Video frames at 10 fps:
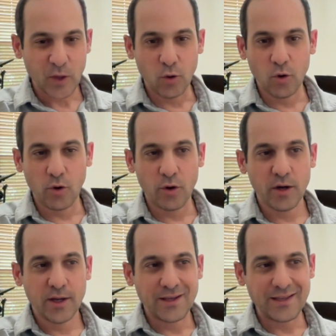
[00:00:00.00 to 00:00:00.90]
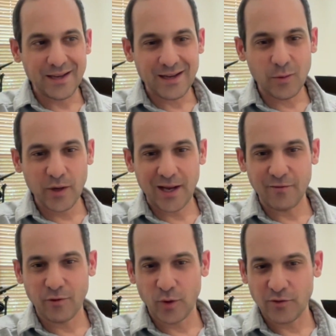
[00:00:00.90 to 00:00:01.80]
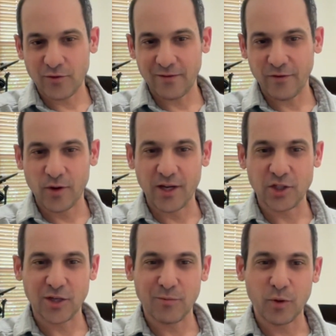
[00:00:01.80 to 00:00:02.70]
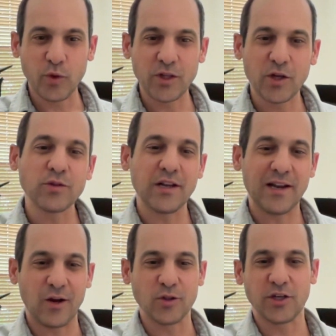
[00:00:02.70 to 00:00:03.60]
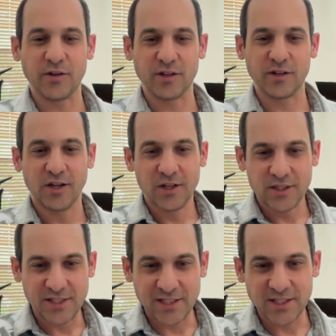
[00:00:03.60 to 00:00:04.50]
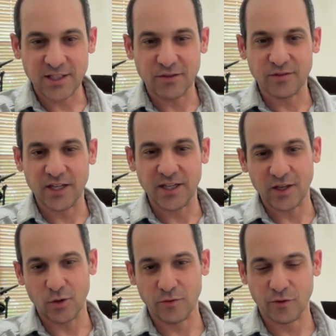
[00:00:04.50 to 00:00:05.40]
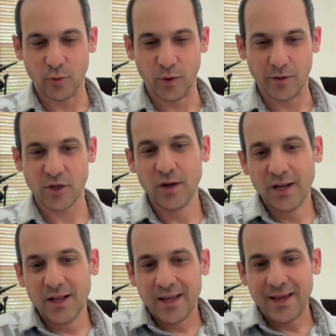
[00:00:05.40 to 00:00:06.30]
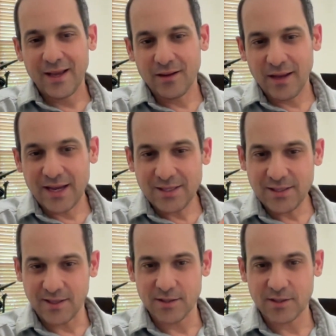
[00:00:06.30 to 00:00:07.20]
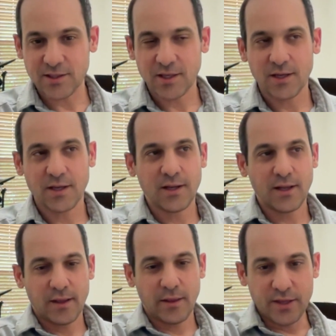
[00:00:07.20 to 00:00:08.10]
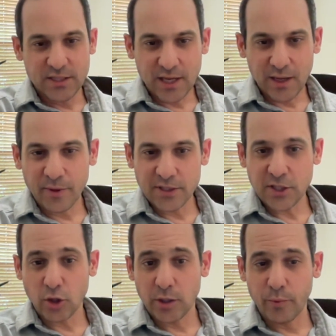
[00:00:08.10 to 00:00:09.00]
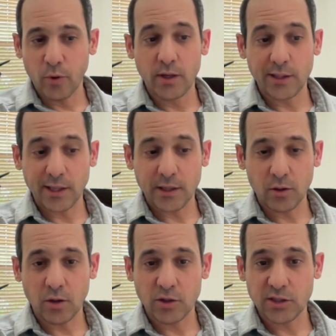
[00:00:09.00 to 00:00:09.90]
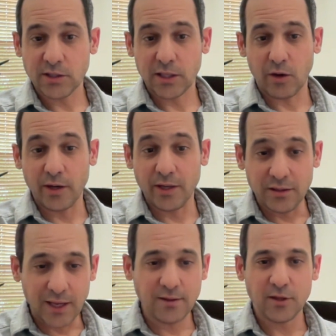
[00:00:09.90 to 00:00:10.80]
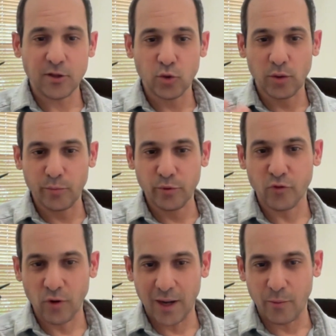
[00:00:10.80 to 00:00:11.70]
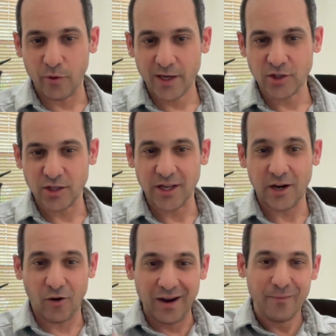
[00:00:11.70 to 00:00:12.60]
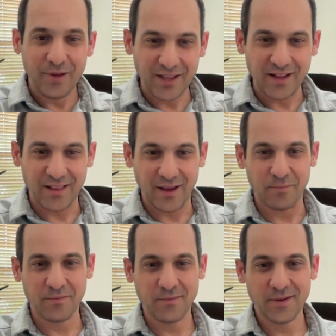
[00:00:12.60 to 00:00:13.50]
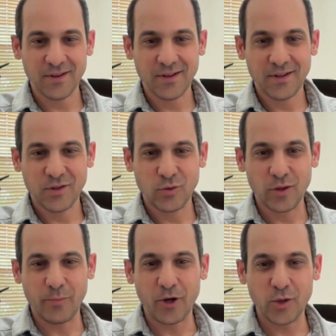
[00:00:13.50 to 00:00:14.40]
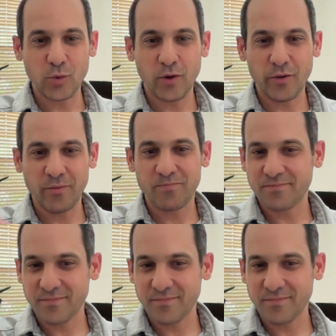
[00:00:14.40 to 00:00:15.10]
Or, yeah, we have a OneDrive location, but we don't allow sharing sensitive data over one. So in essence, these companies are deploying technologies that are intended to improve collaboration and are limiting them to the point where